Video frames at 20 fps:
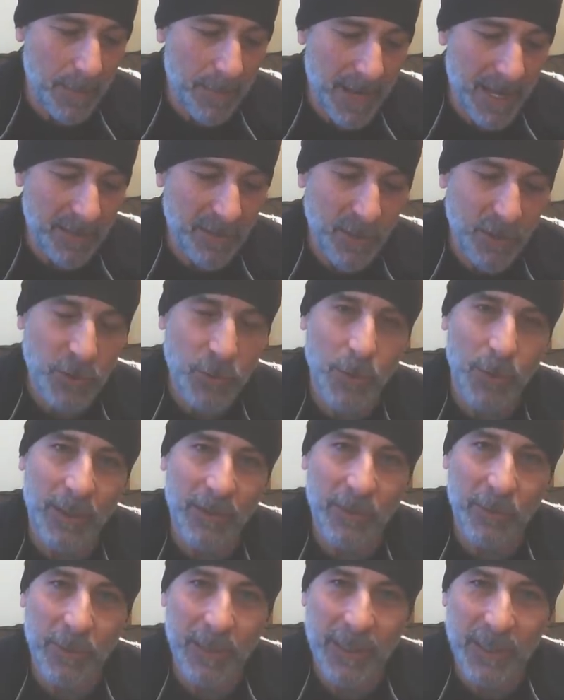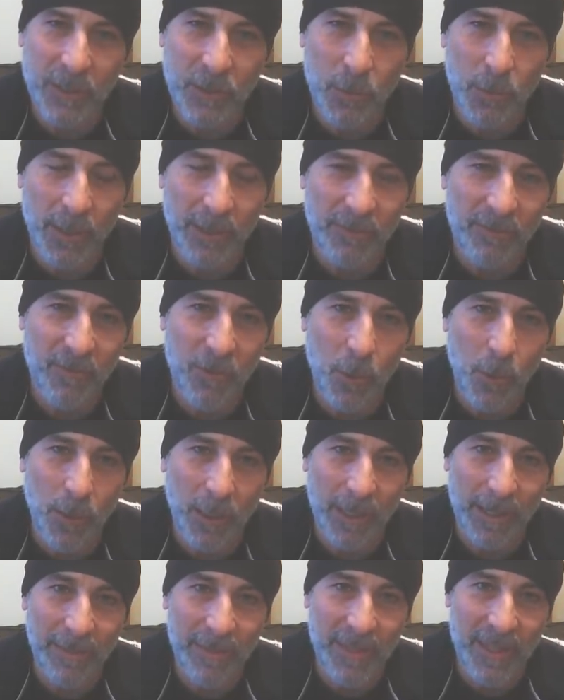Matthew 23 and
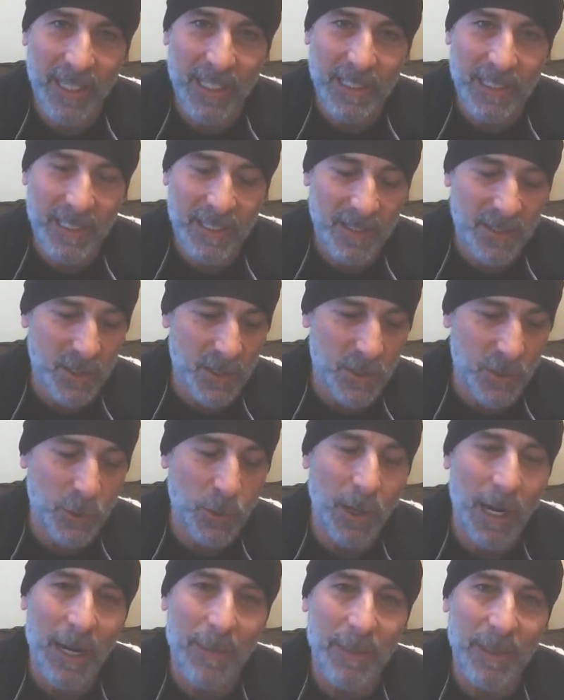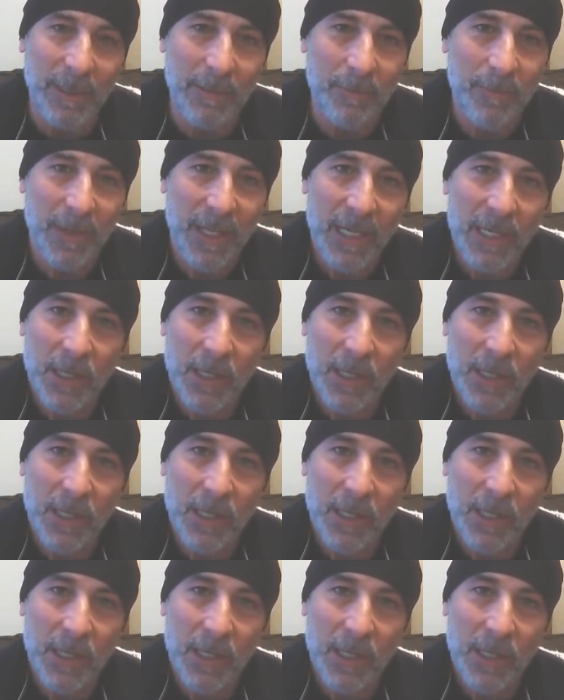24, and this is describing